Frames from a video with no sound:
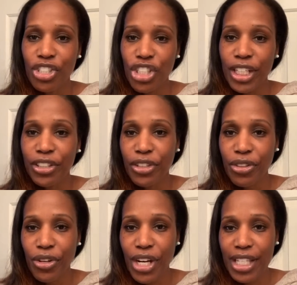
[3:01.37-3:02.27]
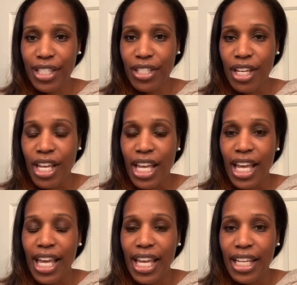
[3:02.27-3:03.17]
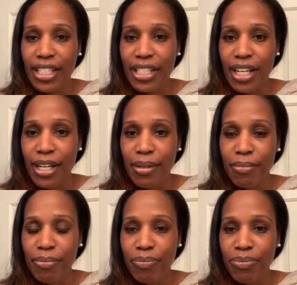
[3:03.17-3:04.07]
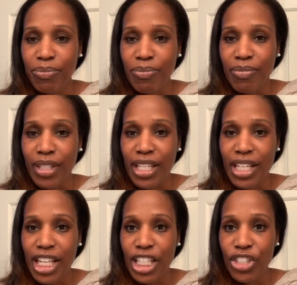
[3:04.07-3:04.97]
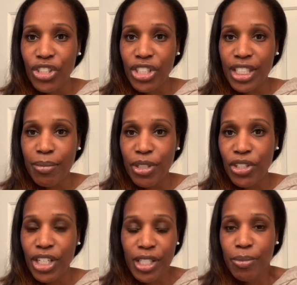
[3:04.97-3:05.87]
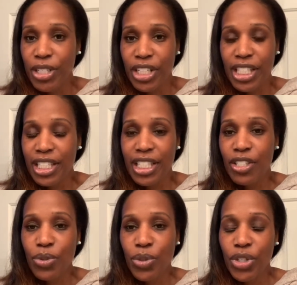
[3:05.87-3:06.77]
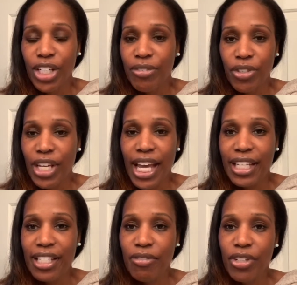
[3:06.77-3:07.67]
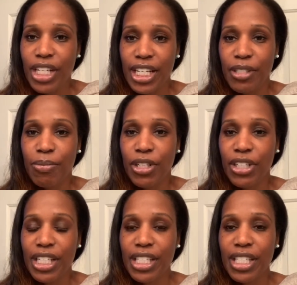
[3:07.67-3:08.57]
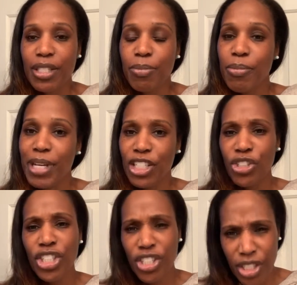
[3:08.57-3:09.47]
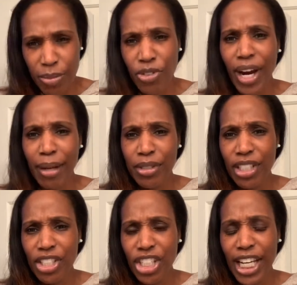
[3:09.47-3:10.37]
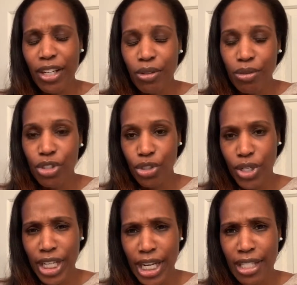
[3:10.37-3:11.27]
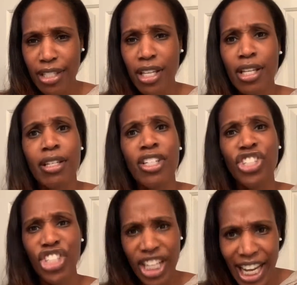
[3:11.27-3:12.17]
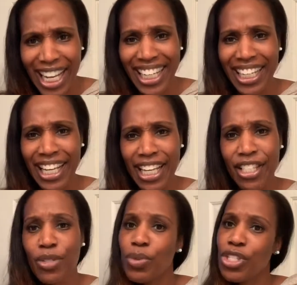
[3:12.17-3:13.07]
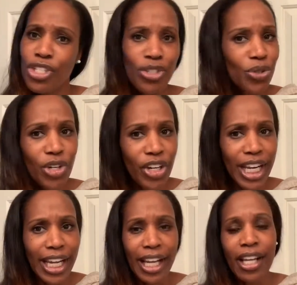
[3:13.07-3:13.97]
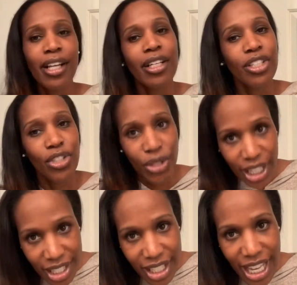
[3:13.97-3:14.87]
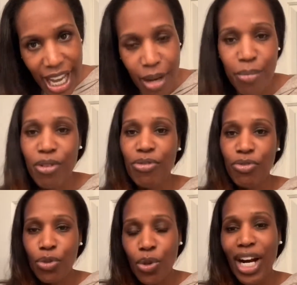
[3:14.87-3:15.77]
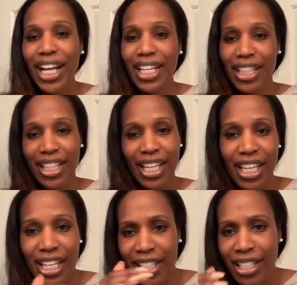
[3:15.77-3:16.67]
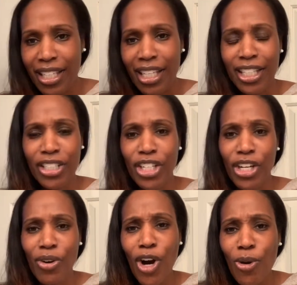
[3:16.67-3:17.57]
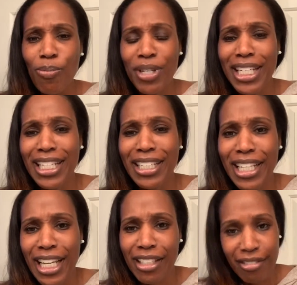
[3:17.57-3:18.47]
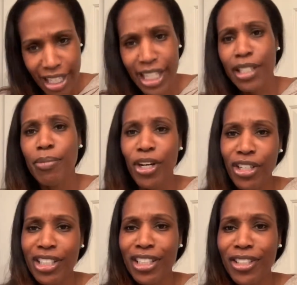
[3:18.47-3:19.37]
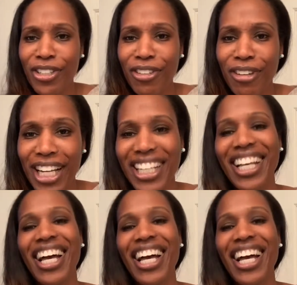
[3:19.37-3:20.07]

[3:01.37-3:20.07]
share your thoughts and um, and your similar experiences or if you had different experiences. But make sure you subscribe to the channel. Join us, Shenanigans with Story. Join us now before I get the hit, you know, opening that Kandi Burruss is going to write.